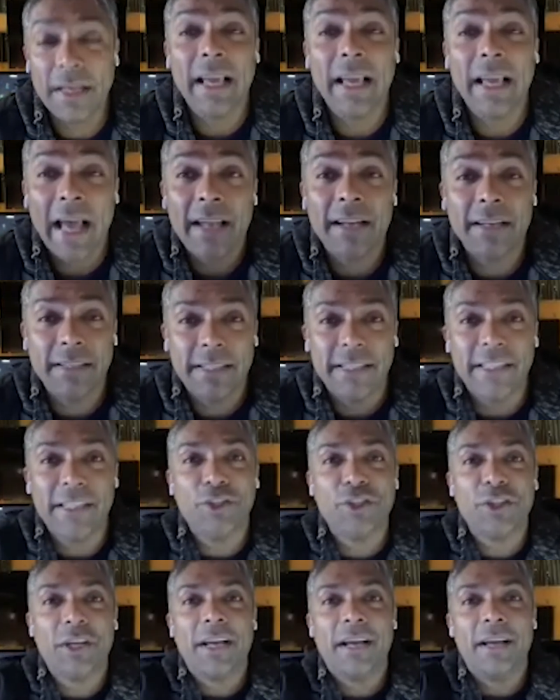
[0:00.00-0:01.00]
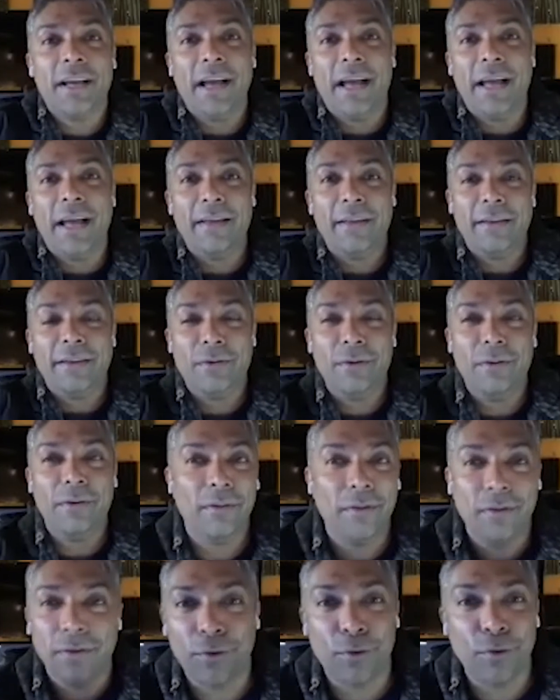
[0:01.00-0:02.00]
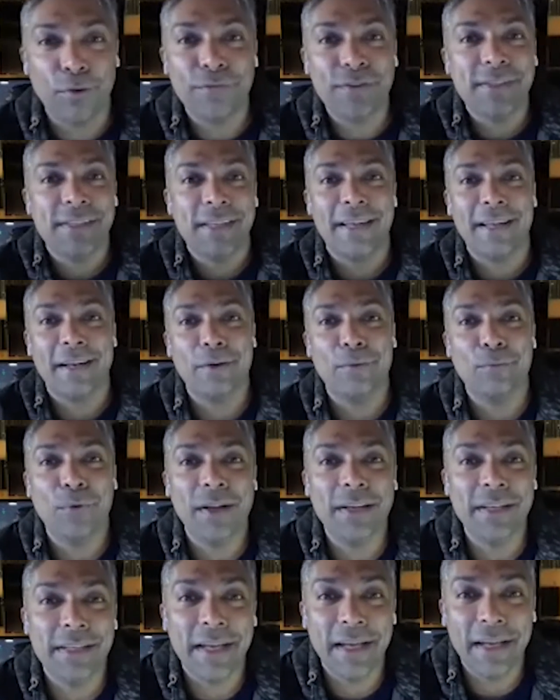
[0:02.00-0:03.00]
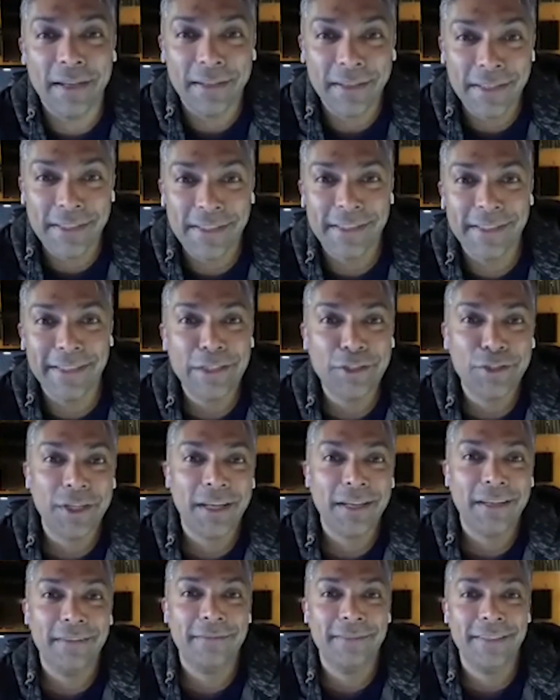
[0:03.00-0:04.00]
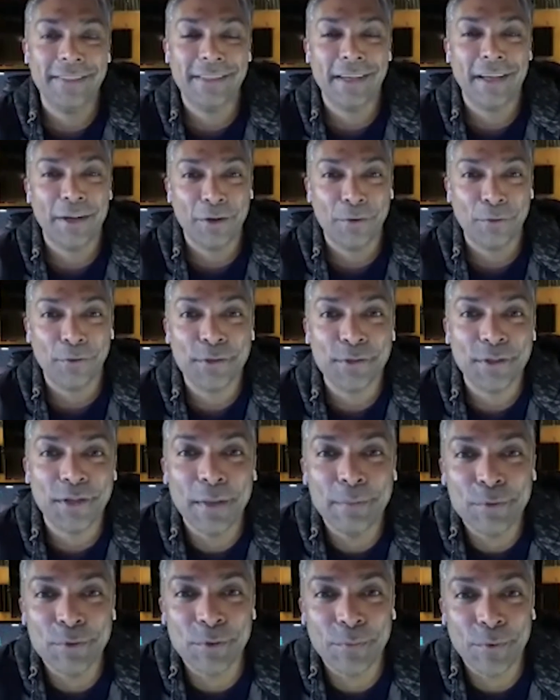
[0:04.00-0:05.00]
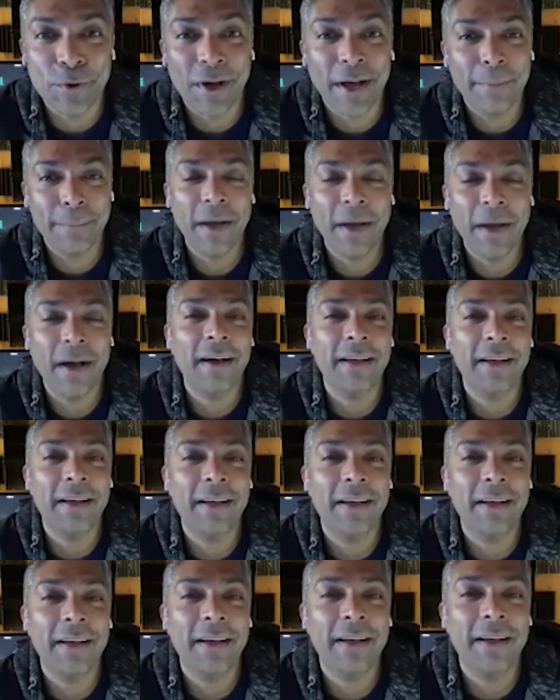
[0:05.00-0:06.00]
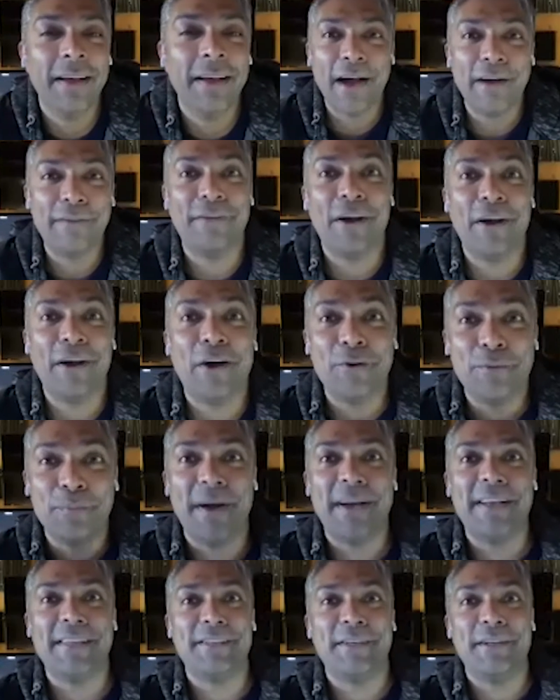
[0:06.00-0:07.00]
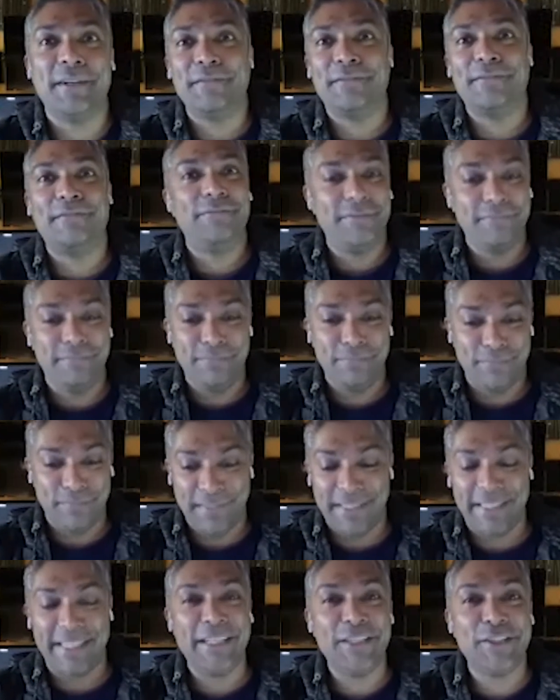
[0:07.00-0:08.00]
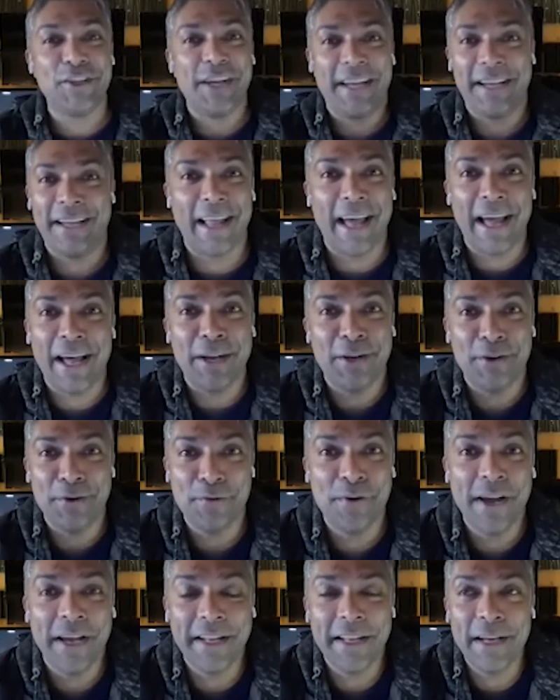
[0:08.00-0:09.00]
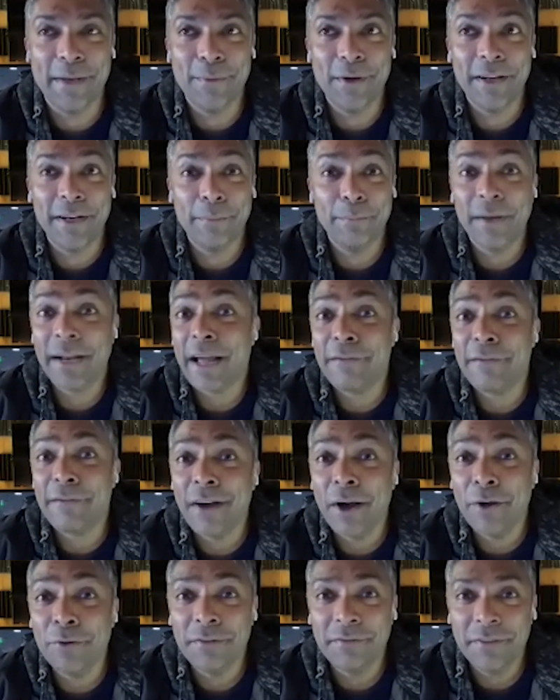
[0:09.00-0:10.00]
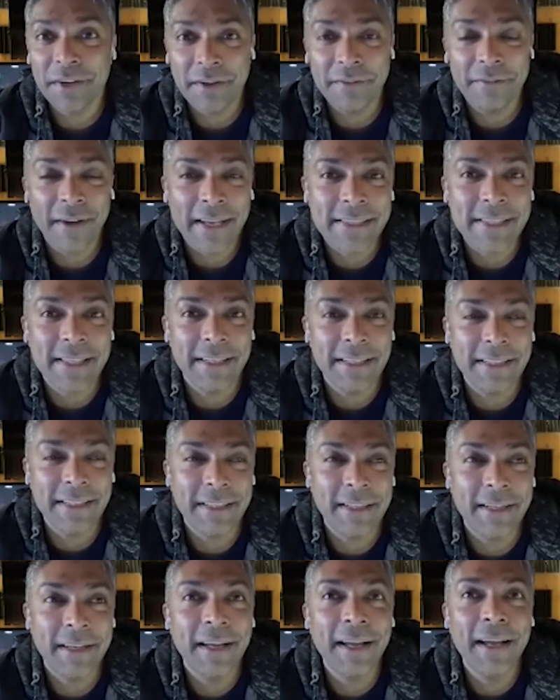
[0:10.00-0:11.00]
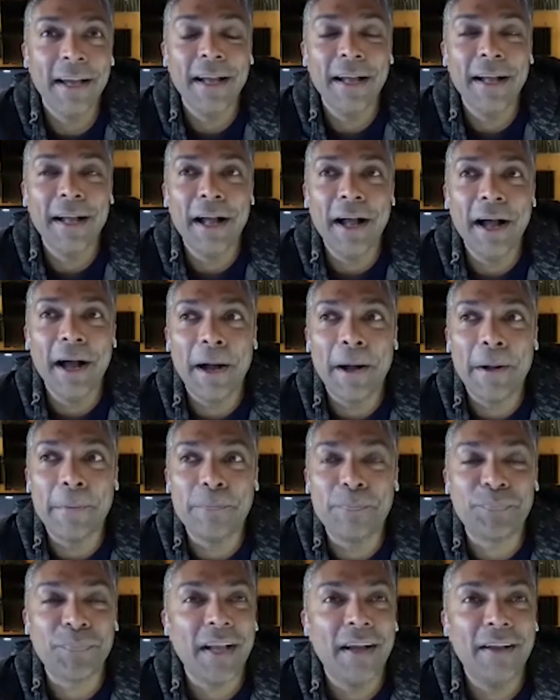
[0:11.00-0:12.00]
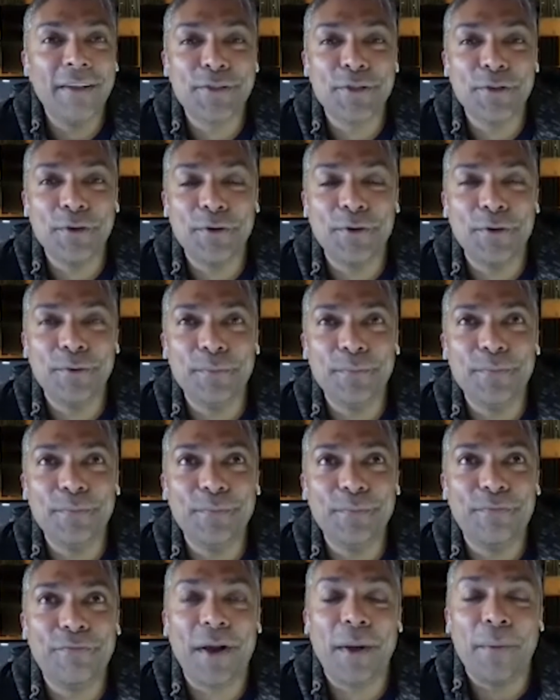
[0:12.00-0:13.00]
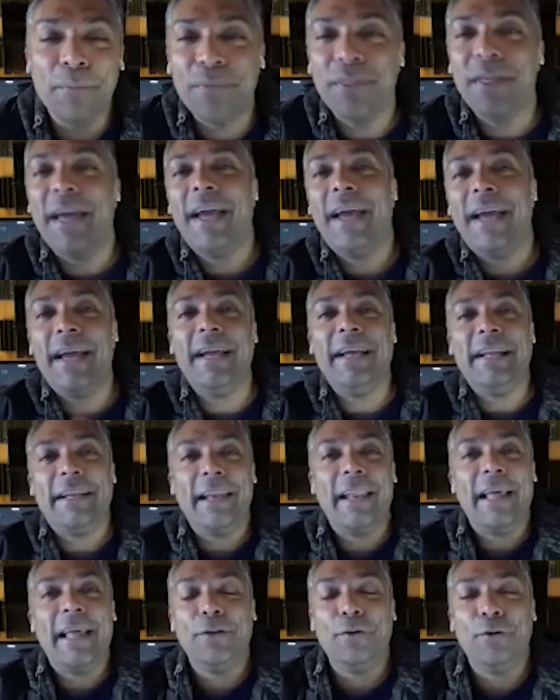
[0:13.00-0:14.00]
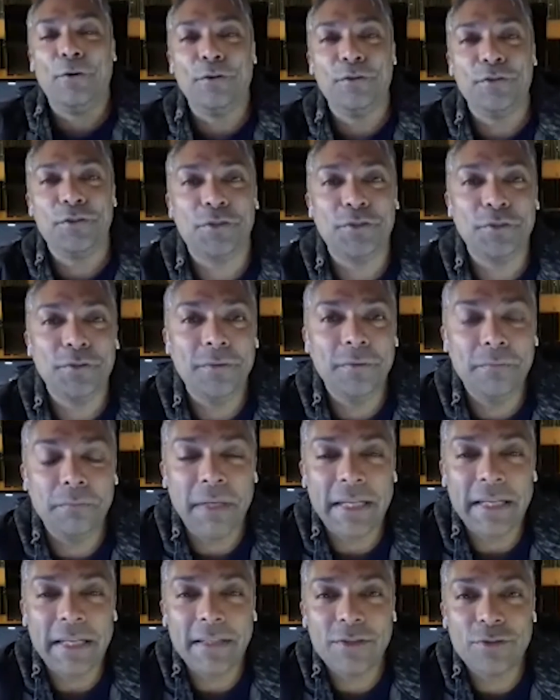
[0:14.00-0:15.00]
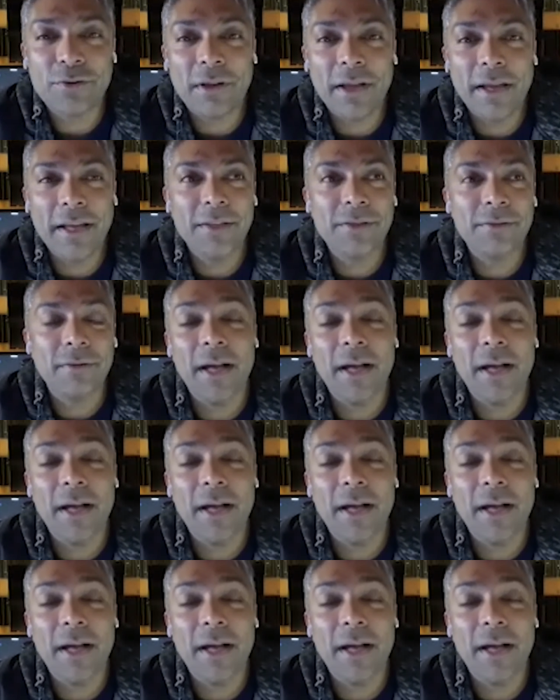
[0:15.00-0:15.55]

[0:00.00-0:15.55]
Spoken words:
had a DJ, and all of a sudden one day his DJ decided not to come to a party, and I found myself DJing, and I had no idea about it, but I found it very fascinating. So from there, it led on to me trying to